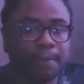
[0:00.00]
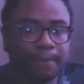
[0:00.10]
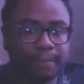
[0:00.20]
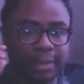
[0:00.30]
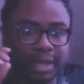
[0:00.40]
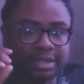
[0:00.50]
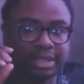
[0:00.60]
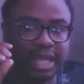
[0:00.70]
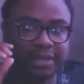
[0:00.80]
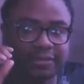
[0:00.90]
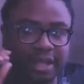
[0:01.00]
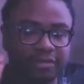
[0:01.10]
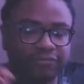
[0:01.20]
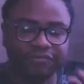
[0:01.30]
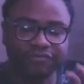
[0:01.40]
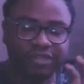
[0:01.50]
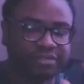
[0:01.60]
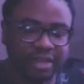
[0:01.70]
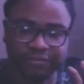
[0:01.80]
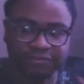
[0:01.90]
because if
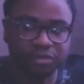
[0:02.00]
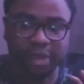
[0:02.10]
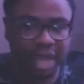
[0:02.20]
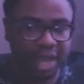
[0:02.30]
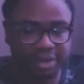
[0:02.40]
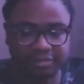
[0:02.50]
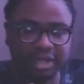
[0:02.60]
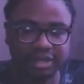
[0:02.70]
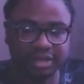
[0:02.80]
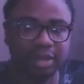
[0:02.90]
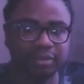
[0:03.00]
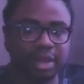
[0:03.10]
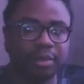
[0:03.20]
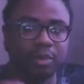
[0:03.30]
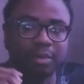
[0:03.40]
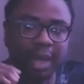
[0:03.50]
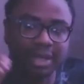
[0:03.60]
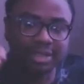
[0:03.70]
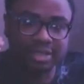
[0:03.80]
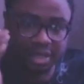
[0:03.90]
they flew high enough, they could have gotten away. But when
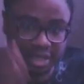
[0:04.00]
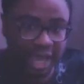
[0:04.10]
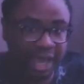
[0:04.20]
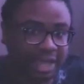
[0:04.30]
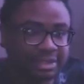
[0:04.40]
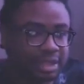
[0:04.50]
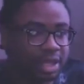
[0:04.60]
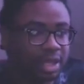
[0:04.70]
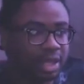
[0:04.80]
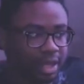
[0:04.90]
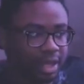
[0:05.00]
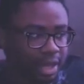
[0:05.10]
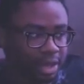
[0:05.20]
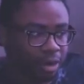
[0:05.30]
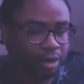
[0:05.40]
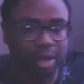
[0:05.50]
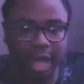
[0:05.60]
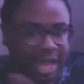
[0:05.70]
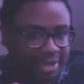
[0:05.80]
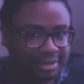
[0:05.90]
Palutena dies and her
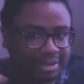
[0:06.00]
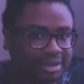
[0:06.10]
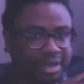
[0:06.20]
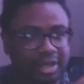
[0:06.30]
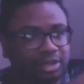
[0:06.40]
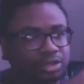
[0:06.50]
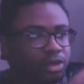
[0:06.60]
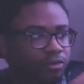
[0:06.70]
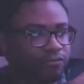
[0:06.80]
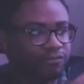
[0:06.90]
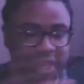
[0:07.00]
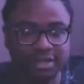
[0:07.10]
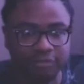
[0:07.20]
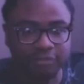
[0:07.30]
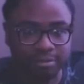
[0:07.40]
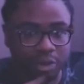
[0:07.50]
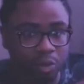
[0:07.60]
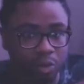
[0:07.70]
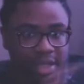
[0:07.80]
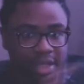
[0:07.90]
light, fades from their
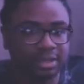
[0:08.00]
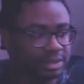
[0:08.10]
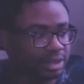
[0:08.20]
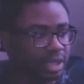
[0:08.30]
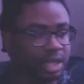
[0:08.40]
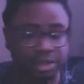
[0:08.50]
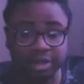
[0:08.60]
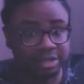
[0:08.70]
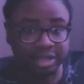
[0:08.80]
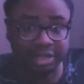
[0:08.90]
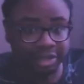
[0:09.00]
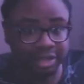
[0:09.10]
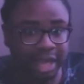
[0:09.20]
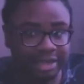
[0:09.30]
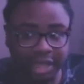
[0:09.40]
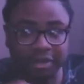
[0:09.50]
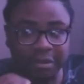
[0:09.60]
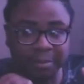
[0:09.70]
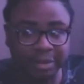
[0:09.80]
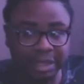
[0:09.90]
wings, they're done. Like they're
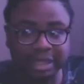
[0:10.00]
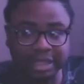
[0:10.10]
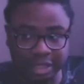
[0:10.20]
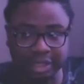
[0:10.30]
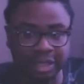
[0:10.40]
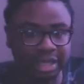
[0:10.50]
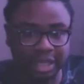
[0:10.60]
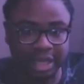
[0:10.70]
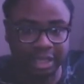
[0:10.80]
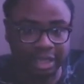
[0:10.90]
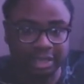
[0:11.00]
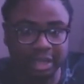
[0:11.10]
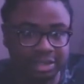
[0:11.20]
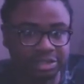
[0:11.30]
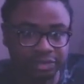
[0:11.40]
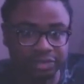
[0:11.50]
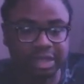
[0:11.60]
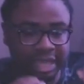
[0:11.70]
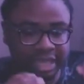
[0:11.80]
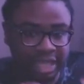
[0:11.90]
completely done. Like in continuity,
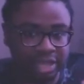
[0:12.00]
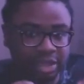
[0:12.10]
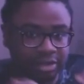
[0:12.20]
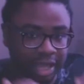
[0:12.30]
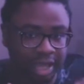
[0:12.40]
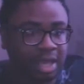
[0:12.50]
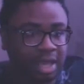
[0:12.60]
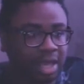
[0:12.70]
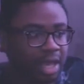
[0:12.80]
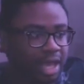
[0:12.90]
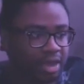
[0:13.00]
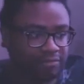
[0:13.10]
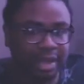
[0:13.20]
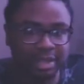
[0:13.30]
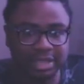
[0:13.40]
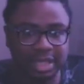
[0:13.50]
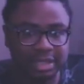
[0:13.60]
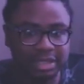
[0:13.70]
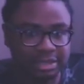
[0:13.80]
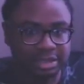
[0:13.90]
like in their game, if Palutena
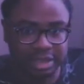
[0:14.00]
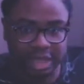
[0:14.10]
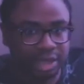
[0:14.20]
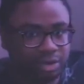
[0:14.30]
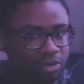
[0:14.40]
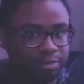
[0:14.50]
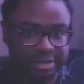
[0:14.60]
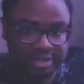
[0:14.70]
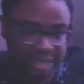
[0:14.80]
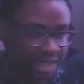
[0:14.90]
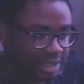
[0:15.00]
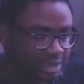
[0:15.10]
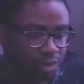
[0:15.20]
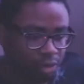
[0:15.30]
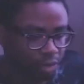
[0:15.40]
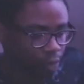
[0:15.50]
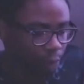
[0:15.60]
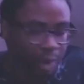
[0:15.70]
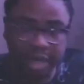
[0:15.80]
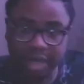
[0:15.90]
is dead or possessed or
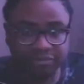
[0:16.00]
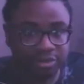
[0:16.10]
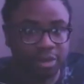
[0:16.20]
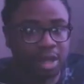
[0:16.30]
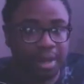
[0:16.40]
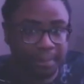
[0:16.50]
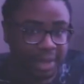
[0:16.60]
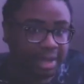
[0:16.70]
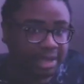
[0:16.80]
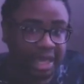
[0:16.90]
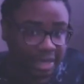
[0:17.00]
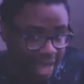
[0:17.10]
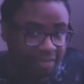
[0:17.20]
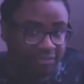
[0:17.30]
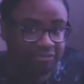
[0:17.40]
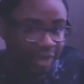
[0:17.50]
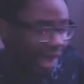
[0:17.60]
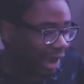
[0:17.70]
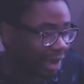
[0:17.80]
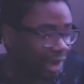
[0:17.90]
whatever, Pit cannot
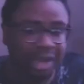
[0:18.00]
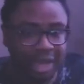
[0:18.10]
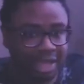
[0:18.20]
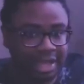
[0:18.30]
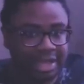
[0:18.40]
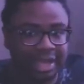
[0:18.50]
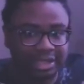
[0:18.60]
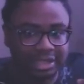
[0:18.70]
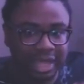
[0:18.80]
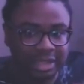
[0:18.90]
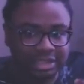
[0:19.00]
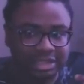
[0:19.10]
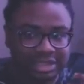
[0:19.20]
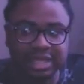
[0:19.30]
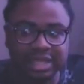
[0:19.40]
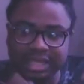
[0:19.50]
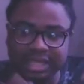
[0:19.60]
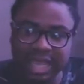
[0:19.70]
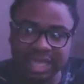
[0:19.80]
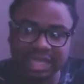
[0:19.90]
fly. Like in that, like just seeing that
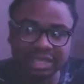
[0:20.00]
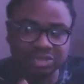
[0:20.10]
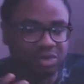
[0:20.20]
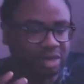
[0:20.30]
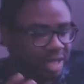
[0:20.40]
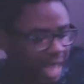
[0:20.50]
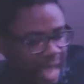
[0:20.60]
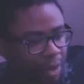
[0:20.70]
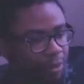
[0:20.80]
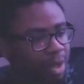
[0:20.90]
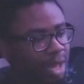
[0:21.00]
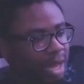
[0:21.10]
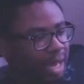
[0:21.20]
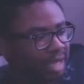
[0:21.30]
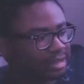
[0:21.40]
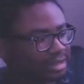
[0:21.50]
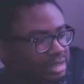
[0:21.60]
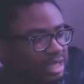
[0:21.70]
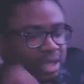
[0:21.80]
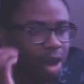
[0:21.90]
taken into account, like
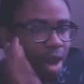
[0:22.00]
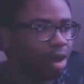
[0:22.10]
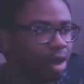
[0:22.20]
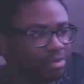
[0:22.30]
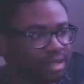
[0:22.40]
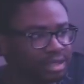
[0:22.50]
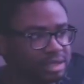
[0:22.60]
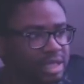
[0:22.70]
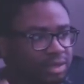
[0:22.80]
seeing all of these things, it